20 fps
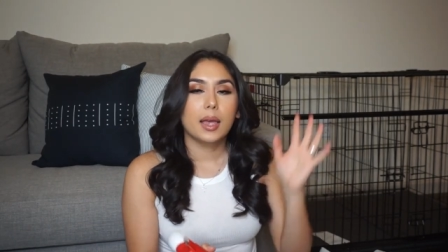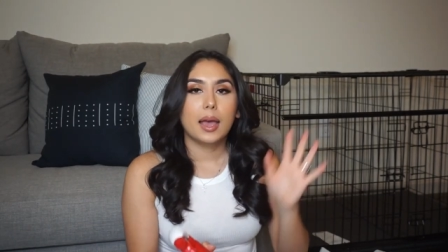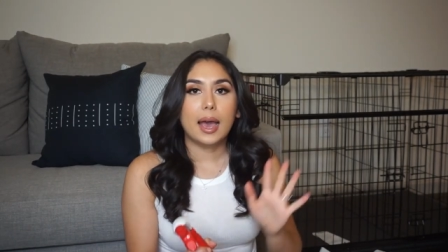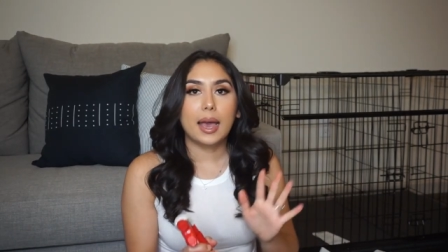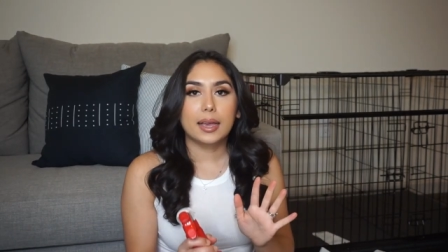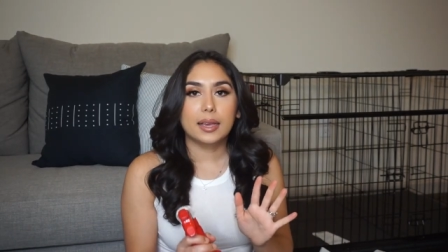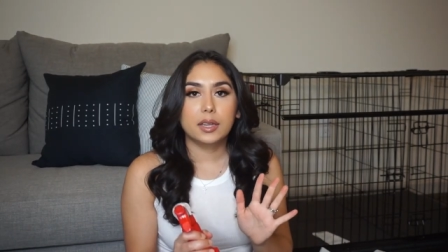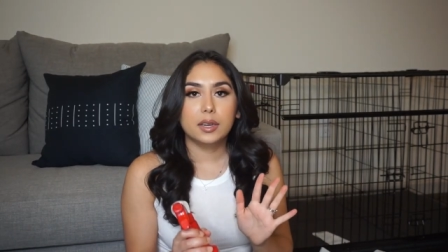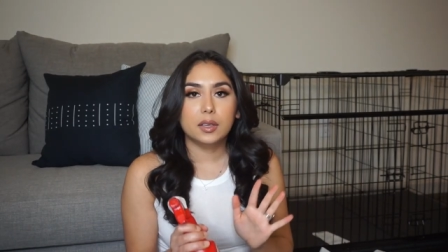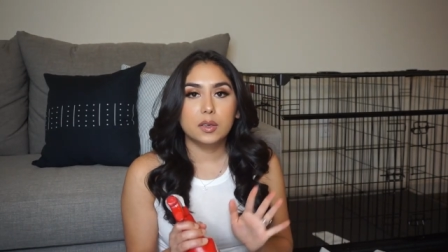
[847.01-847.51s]

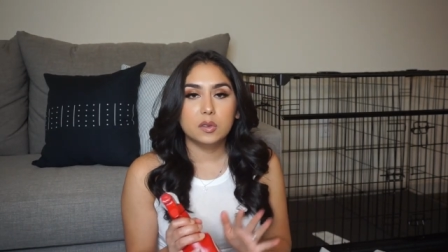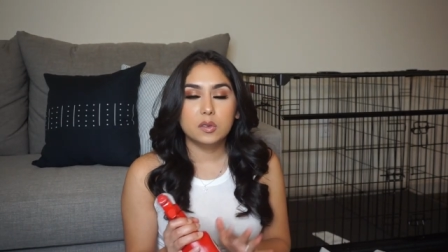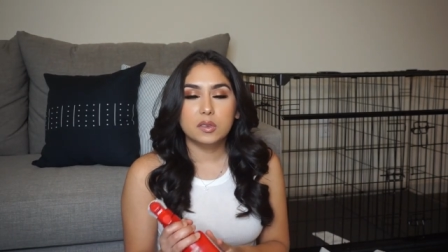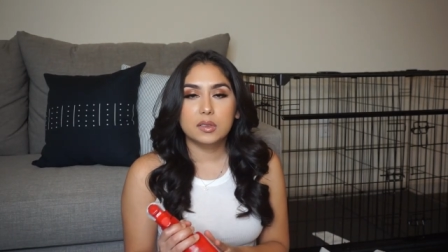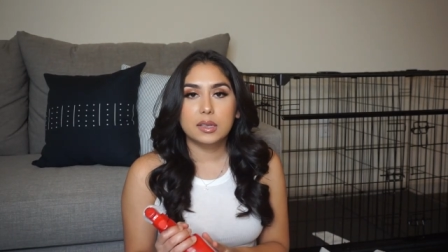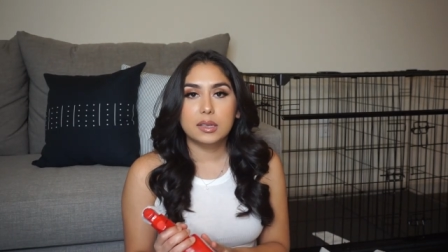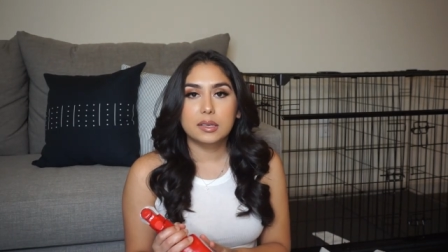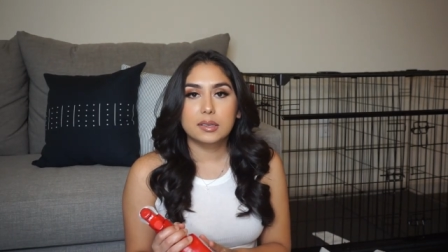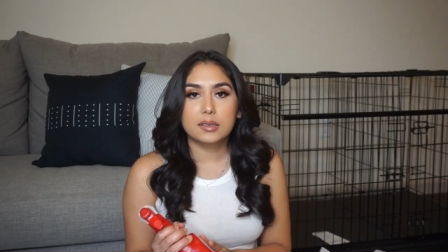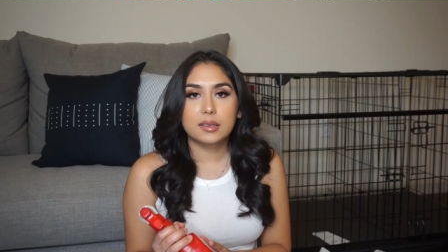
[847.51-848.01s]
I can use
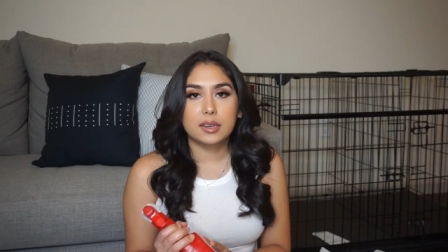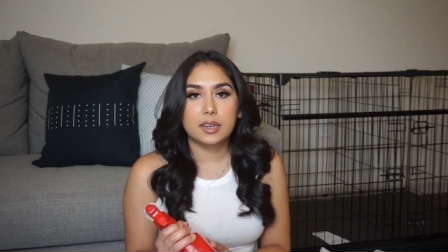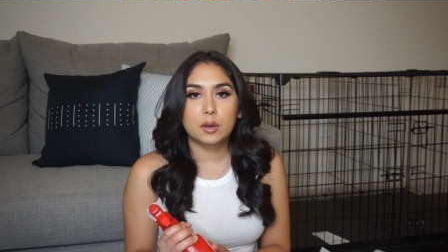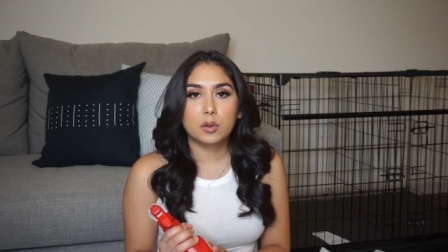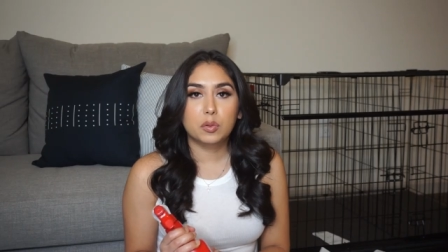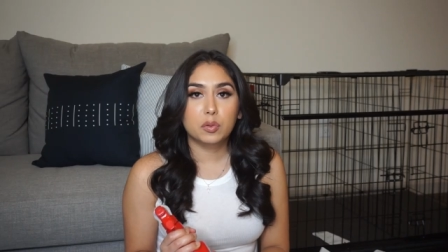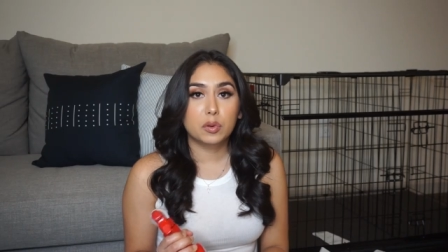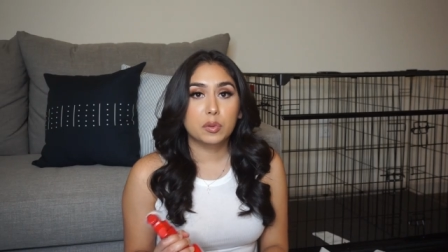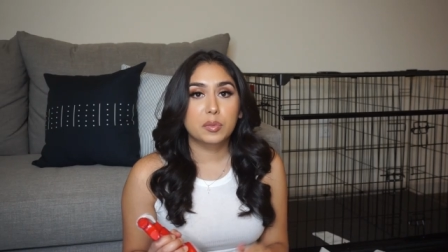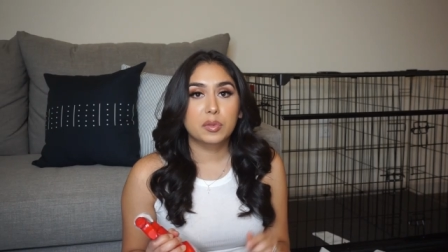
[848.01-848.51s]
this and
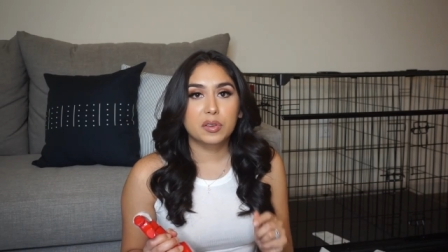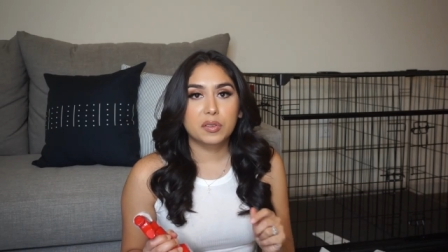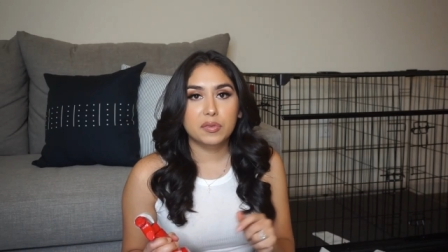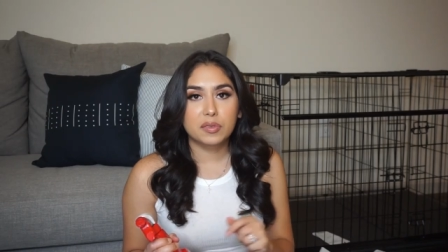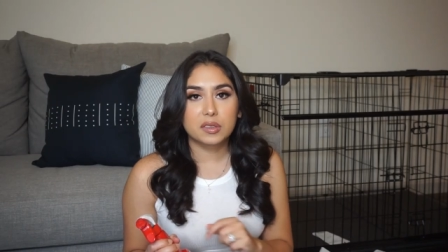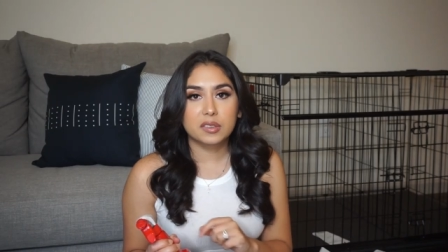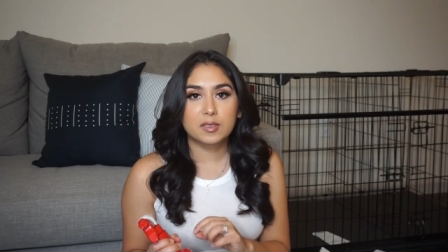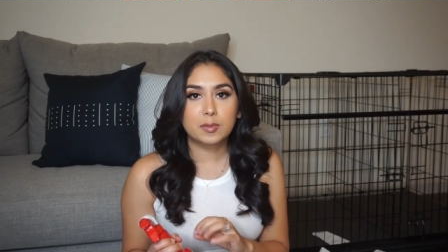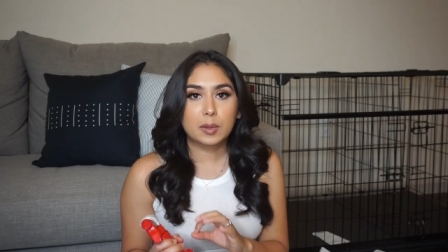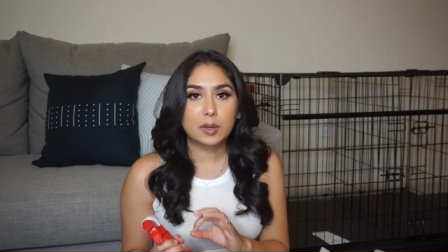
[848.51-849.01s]
it'll remove
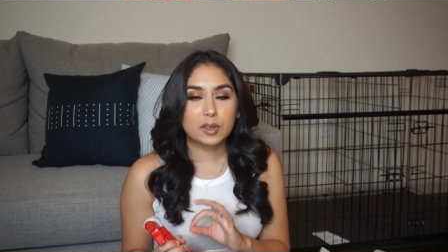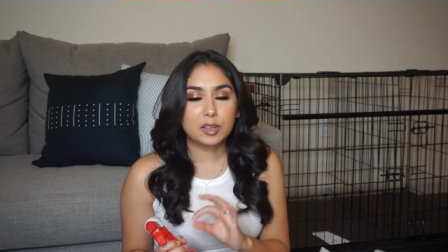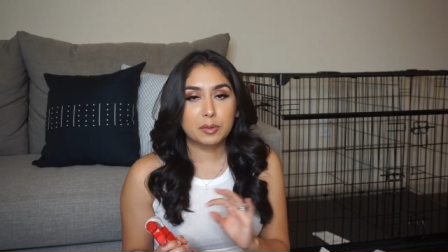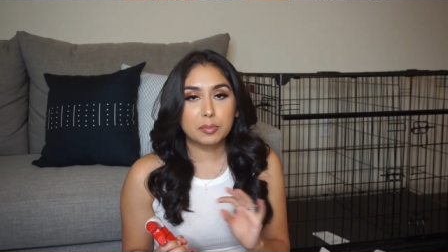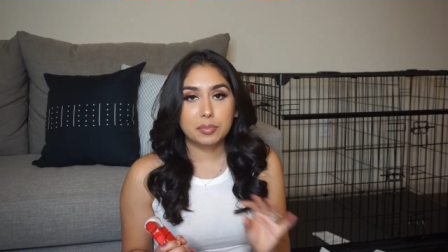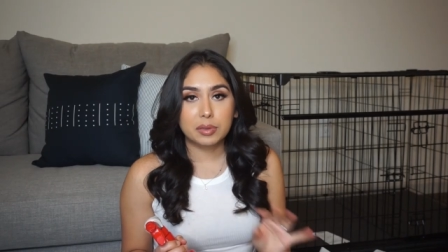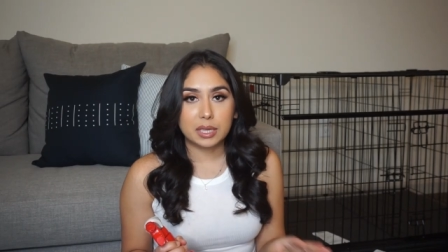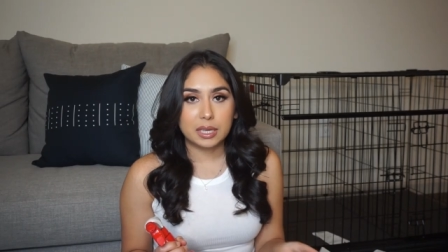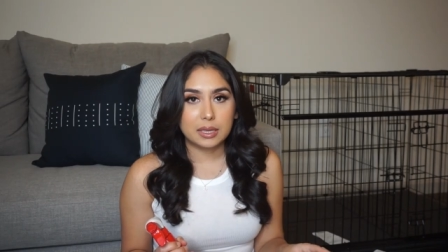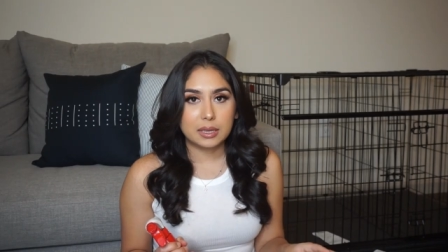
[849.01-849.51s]
the smell
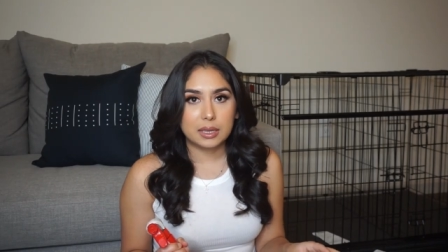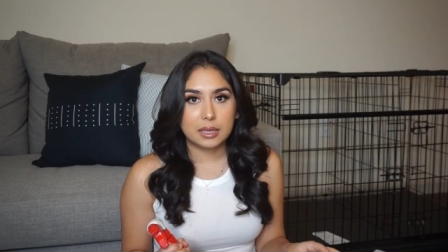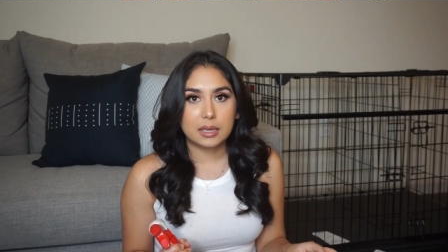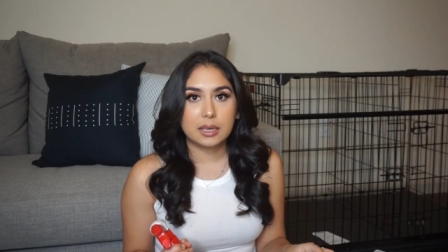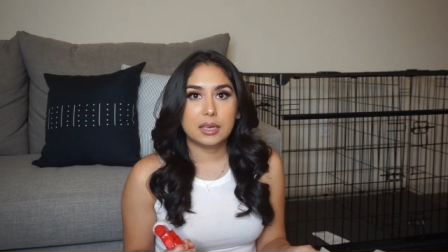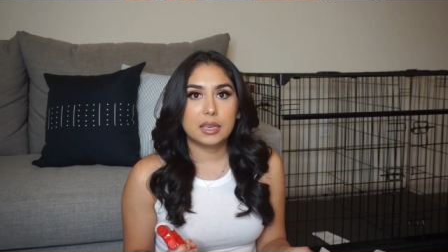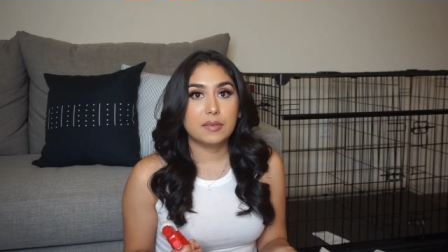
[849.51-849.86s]
completely,